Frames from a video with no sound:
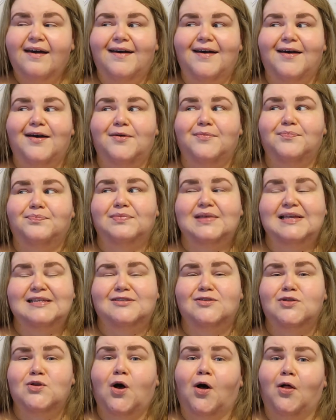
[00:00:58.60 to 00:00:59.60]

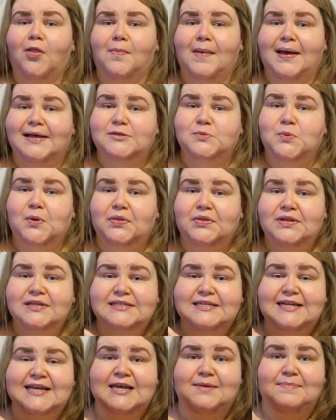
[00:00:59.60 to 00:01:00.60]
It's not the best one
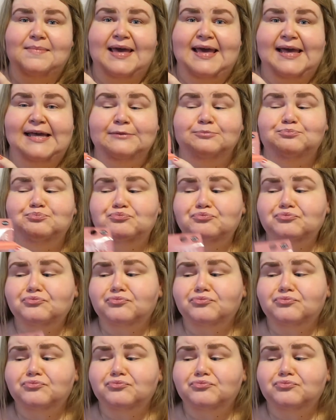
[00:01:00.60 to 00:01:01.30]
that's near me.